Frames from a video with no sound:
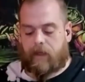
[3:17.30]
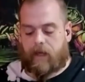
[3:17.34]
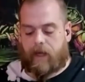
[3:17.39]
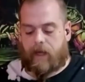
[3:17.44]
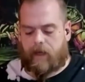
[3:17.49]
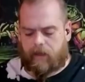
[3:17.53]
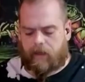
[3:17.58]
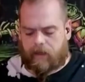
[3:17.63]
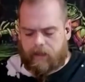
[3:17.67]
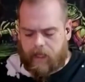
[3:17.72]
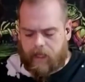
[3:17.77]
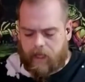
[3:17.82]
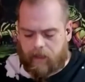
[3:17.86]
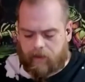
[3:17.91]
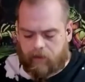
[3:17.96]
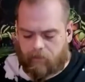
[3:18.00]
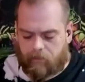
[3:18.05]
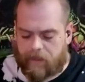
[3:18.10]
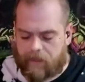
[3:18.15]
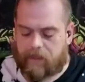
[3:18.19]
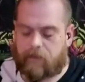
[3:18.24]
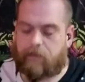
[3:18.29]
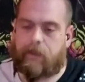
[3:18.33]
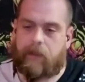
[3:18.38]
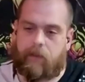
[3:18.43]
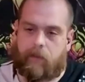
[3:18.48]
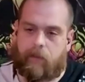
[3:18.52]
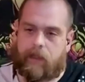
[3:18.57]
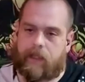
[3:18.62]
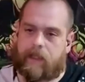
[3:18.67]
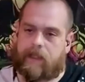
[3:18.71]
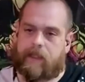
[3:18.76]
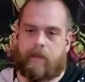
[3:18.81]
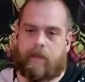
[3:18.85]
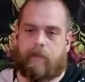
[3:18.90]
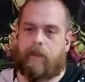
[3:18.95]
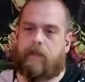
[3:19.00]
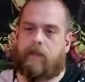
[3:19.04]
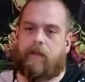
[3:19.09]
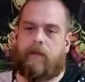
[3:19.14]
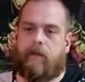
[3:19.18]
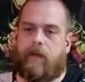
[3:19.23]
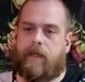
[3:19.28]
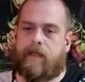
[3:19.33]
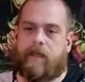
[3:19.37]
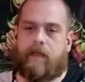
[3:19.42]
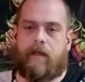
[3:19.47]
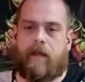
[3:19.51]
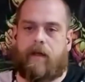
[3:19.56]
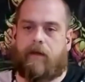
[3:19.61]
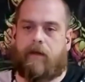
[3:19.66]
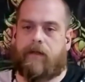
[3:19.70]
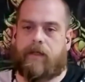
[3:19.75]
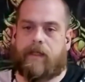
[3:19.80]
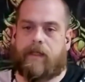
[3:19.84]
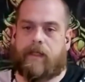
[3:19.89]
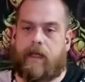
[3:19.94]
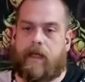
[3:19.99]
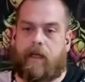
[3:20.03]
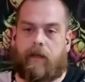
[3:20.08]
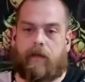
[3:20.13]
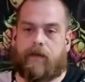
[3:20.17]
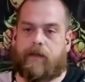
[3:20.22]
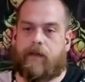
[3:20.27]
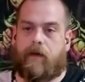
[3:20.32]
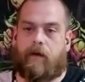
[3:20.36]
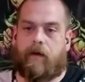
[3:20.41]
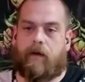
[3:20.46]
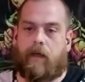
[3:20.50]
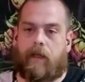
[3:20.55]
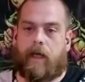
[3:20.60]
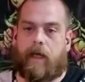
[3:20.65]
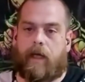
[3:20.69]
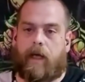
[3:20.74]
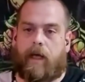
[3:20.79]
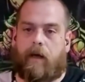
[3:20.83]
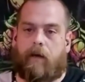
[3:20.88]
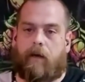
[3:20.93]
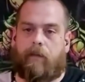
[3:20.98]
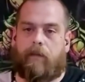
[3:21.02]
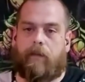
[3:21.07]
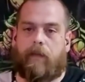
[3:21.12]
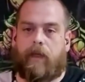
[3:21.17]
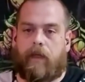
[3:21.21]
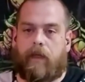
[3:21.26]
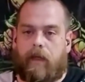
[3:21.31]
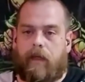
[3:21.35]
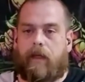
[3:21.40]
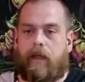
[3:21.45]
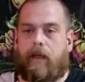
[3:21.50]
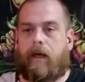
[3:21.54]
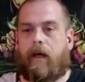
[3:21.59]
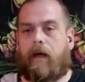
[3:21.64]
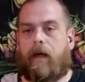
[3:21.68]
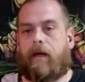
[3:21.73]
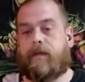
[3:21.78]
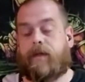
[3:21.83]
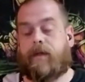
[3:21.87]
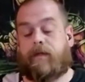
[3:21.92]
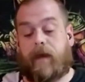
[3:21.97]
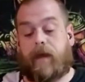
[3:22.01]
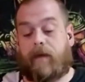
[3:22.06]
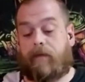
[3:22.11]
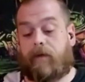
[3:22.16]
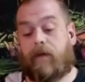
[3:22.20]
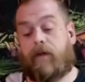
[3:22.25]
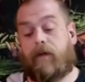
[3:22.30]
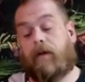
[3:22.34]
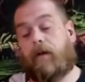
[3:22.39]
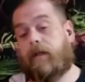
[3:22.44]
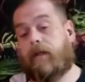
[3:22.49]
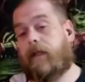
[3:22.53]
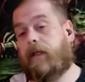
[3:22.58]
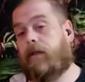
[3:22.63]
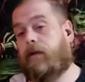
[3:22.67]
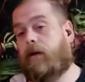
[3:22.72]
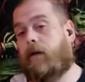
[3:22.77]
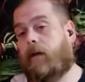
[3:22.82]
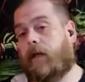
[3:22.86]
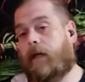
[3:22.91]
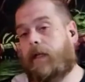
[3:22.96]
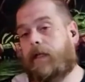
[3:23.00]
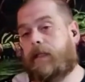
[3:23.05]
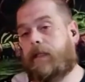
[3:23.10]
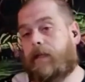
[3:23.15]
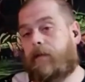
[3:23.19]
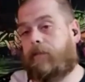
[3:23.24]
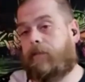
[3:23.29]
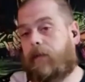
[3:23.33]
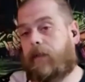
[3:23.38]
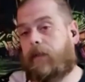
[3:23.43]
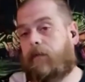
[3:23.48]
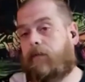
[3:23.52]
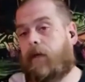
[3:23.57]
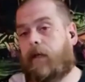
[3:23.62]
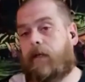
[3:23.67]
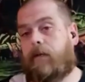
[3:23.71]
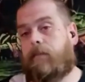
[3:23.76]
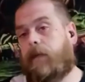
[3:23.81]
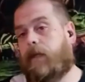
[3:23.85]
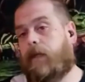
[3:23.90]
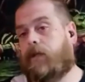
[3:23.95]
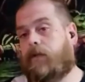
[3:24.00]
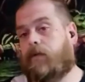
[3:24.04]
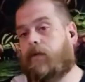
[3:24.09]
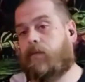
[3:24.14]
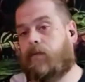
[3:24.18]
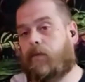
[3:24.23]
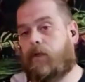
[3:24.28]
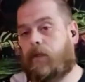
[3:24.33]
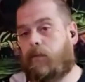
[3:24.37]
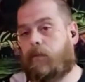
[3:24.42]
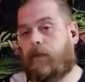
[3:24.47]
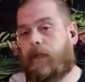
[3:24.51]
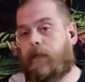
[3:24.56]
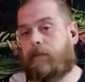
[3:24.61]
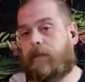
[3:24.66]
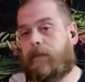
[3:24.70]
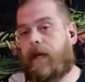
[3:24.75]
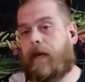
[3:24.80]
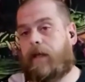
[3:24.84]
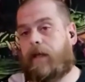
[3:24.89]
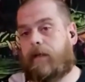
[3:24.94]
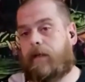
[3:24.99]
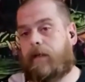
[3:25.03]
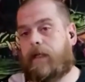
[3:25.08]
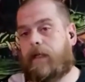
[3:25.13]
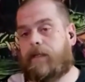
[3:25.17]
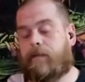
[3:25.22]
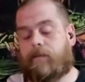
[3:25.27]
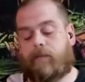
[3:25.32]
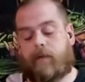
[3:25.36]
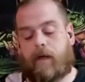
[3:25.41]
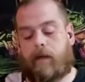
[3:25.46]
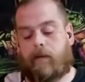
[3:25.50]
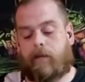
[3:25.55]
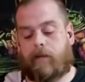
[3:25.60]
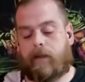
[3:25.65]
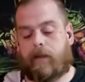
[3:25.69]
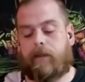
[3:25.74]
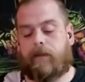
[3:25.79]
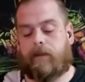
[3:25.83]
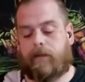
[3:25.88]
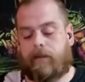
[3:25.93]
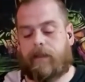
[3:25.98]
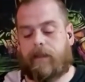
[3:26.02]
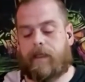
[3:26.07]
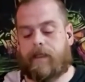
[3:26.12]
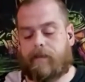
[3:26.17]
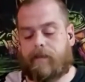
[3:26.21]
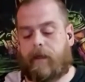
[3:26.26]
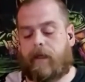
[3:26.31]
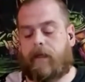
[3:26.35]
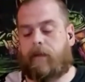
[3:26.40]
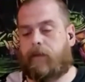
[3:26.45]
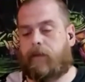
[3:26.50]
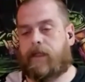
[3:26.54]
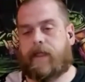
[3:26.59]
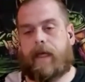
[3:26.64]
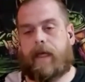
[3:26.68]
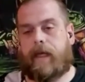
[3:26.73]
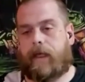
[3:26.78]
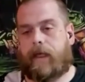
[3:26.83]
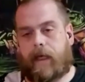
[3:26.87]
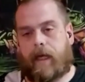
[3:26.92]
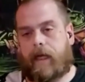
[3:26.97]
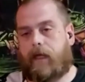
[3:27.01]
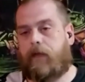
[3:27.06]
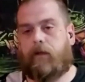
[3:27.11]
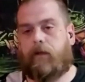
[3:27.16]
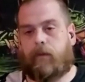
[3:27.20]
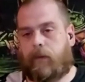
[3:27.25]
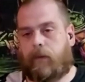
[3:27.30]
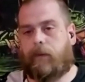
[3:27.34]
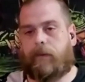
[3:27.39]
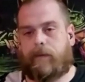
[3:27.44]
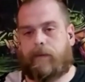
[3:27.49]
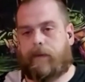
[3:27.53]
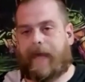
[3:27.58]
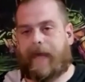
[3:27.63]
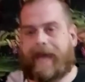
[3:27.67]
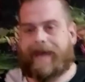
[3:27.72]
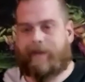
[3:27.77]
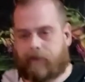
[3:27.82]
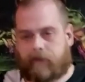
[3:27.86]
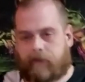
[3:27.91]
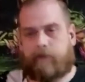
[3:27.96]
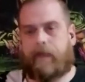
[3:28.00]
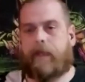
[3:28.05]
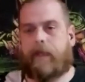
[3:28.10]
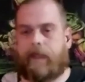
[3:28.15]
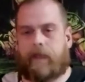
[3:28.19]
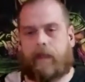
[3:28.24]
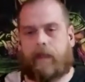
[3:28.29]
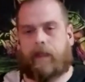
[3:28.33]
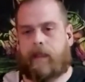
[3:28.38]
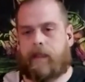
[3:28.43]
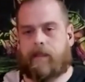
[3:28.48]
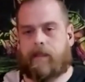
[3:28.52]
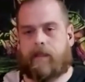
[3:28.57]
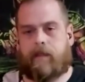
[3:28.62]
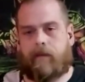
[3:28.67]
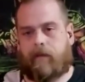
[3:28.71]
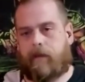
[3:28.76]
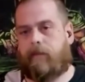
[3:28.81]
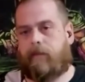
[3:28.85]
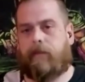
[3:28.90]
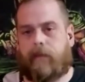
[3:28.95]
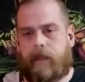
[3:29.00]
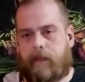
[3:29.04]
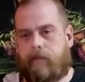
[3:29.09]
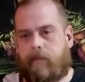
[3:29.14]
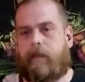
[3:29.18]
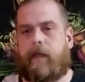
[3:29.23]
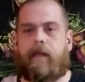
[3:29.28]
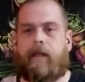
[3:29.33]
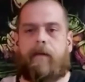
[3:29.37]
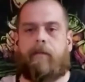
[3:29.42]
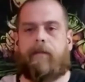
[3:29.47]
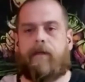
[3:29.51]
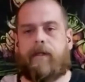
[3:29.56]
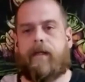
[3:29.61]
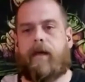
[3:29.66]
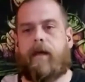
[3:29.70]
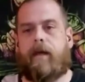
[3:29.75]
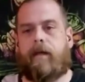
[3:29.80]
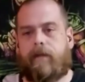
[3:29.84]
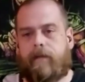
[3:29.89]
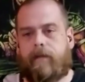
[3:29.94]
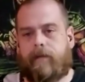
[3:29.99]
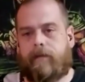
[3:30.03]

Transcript: And yeah, The Recipe with Exhibit is another just killer song on that album. So if you haven't heard Honky Kong, I definitely recommend you peep that. That's my number 10, and I knew it would have to make the list, so it made number 10.